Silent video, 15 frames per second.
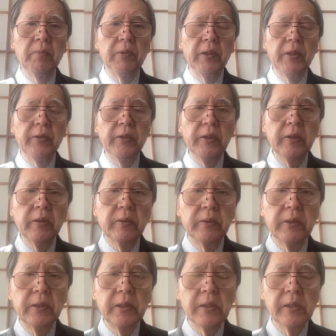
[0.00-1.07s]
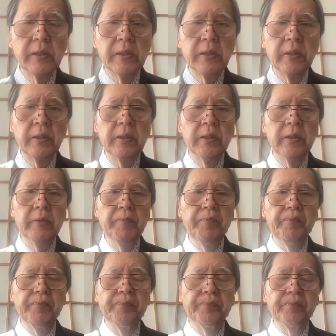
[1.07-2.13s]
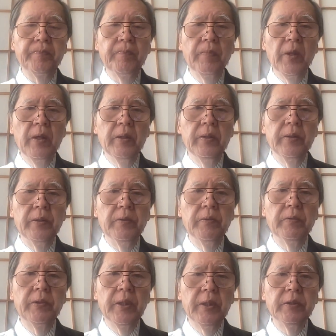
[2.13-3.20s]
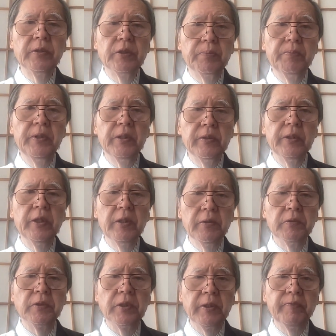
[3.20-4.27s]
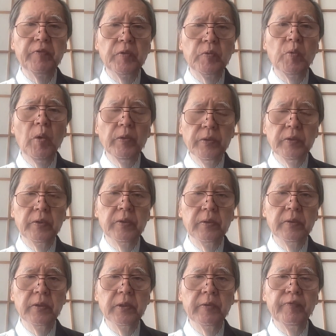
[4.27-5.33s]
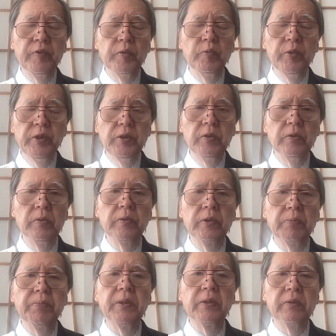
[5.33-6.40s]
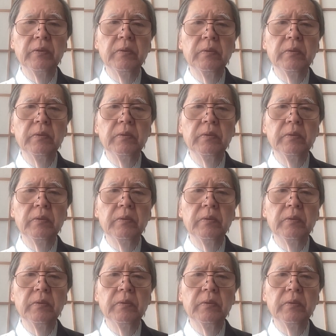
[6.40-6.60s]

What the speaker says: But I think you can speak English if you want, if you wish to speak.